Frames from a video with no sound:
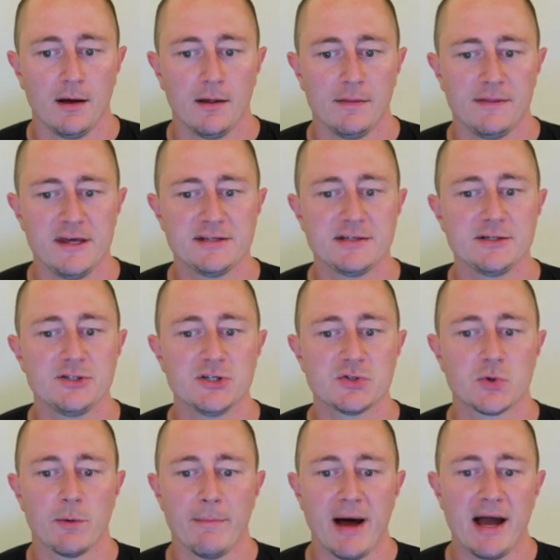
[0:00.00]
this is just
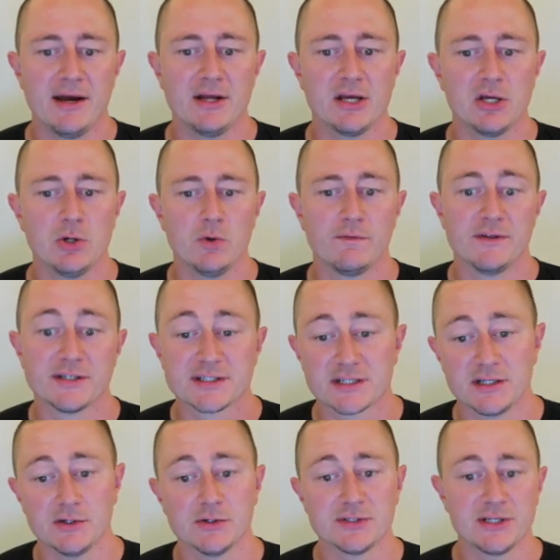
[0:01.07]
reminding you of the
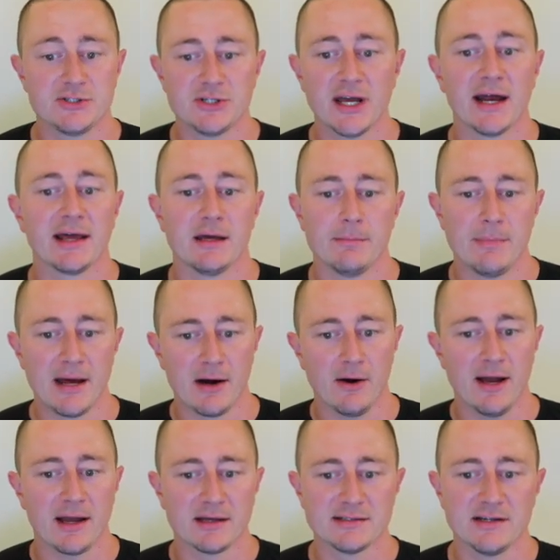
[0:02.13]
skills that you got to get better
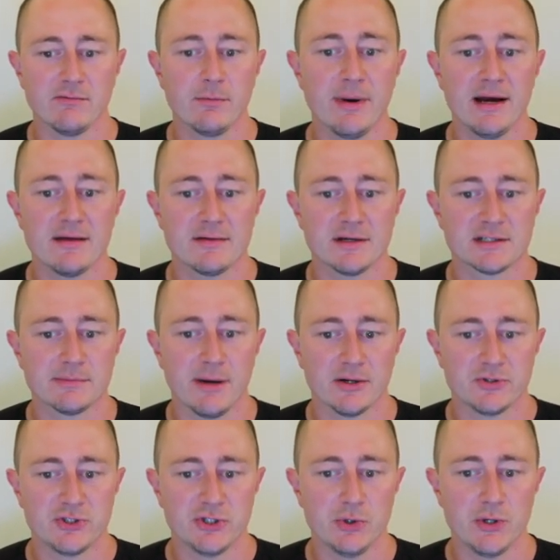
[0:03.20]
at, because everybody thinks about
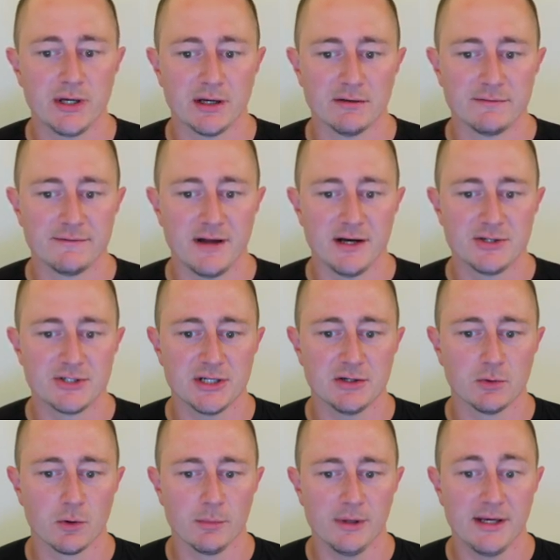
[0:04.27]
shooting and finishing
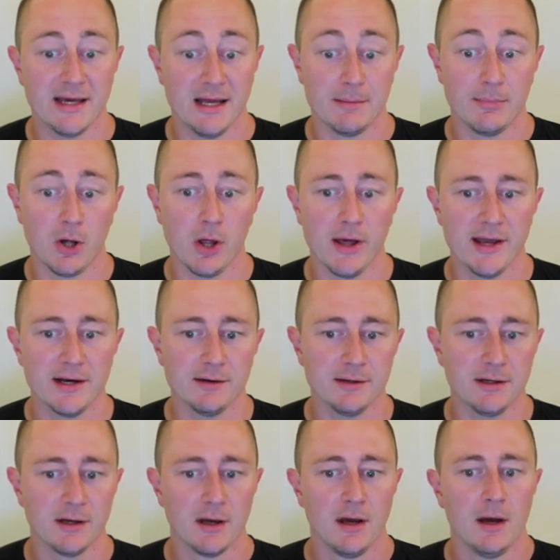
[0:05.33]
normally and ball
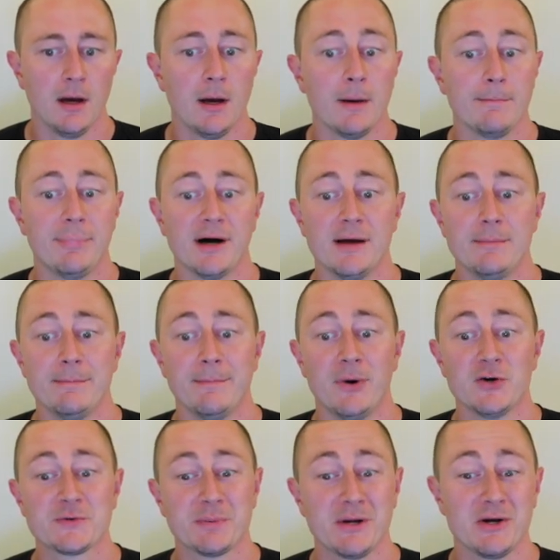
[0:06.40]
handling, but
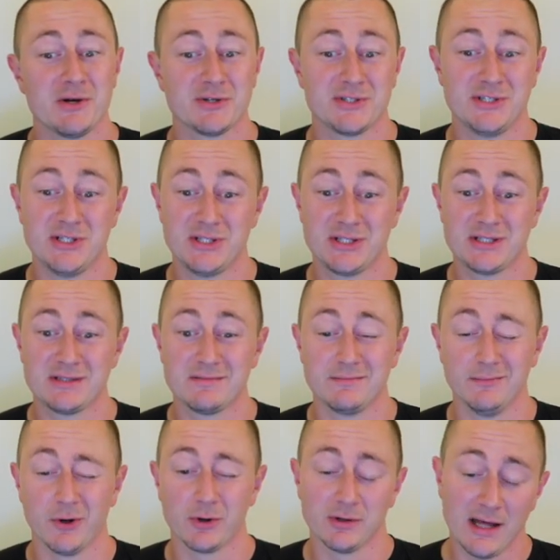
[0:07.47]
most players,
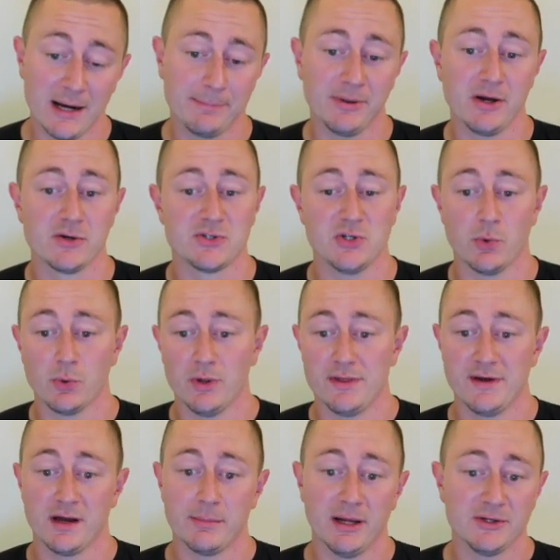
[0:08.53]
or a lot of players, don't really
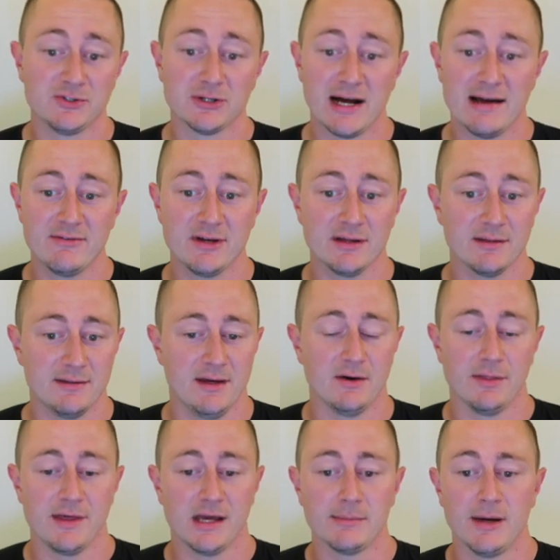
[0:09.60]
think about driving. They
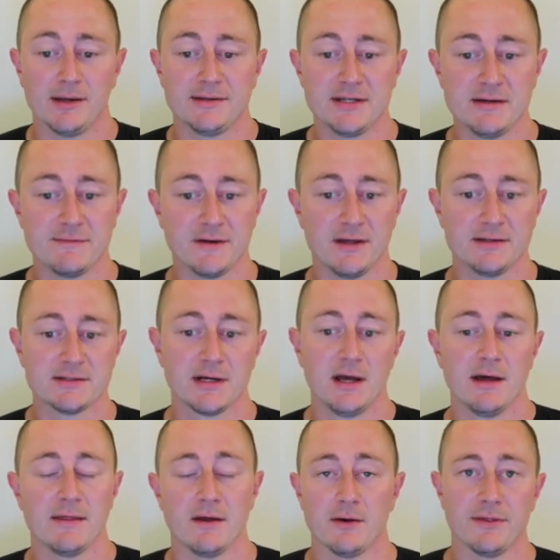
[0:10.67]
don't think about defense.
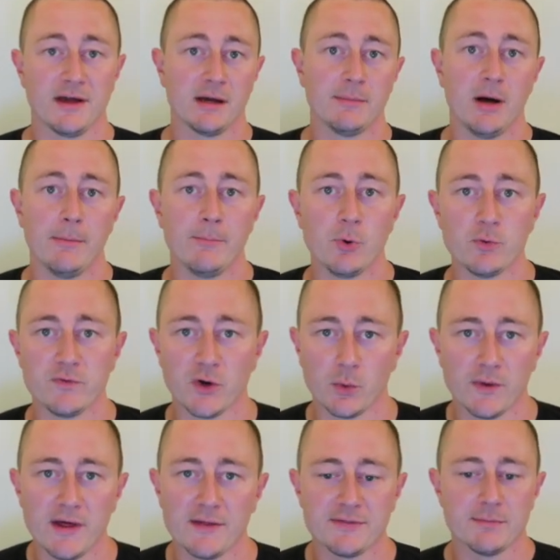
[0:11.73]
They don't think about moving
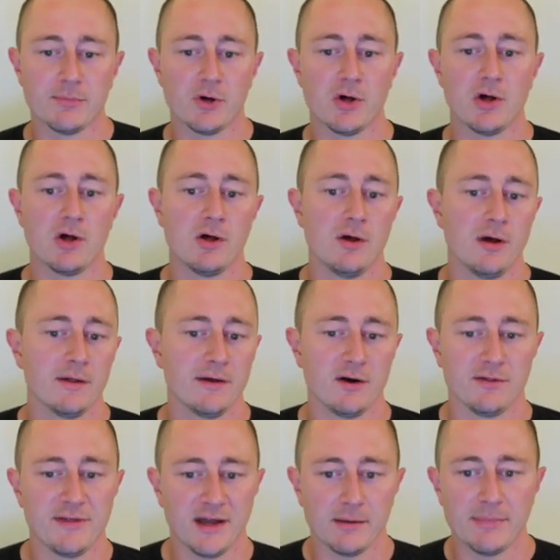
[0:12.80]
without the ball. They
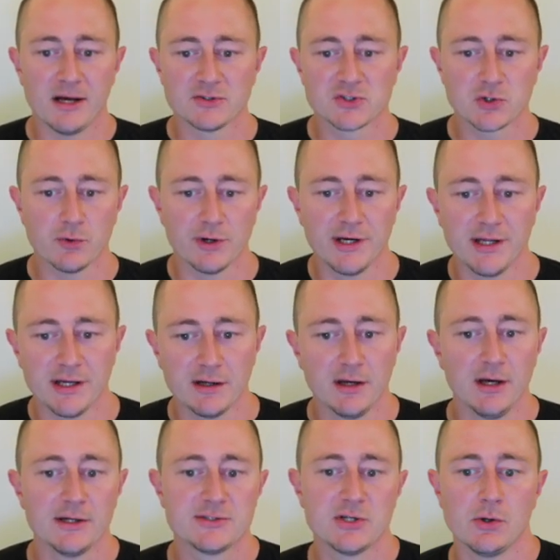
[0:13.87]
don't think about screening.
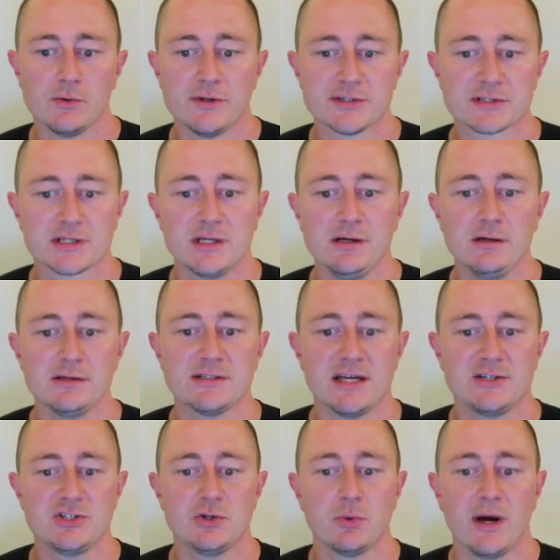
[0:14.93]
So the skills
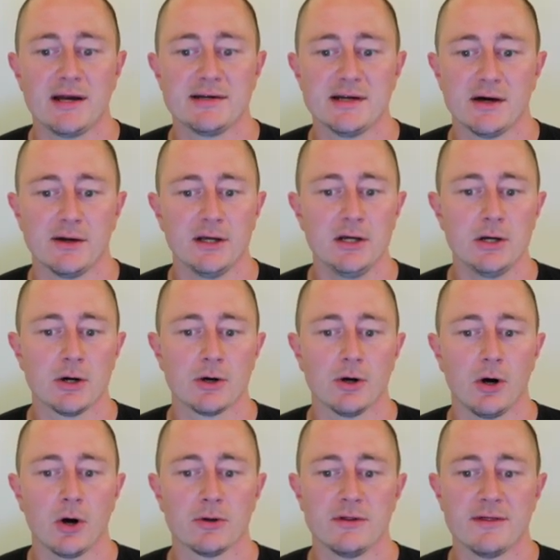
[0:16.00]
that you write down here
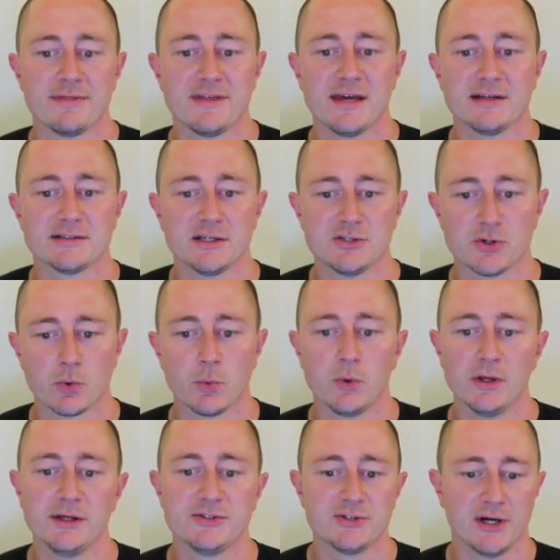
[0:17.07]
are the things that you're
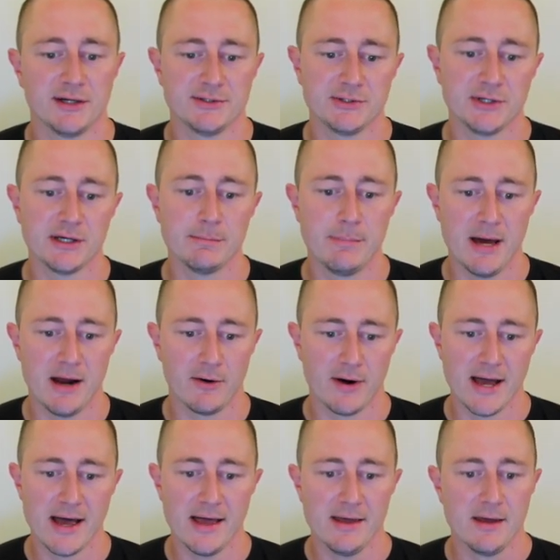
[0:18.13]
really trying to get better
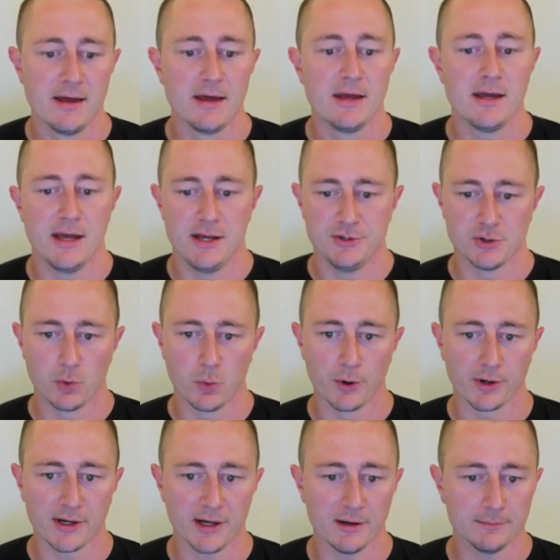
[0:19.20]
at in your
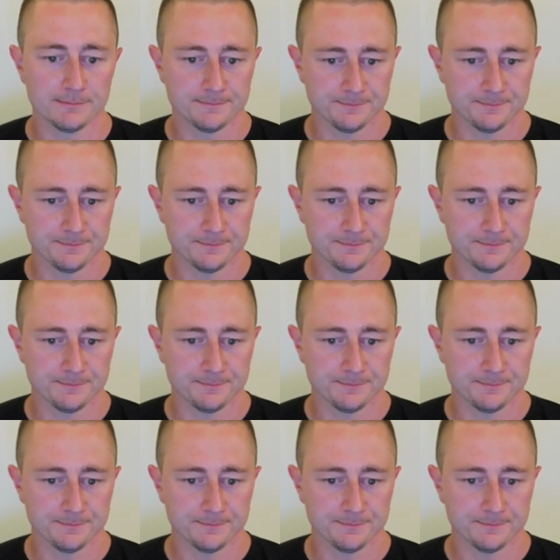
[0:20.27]
workout.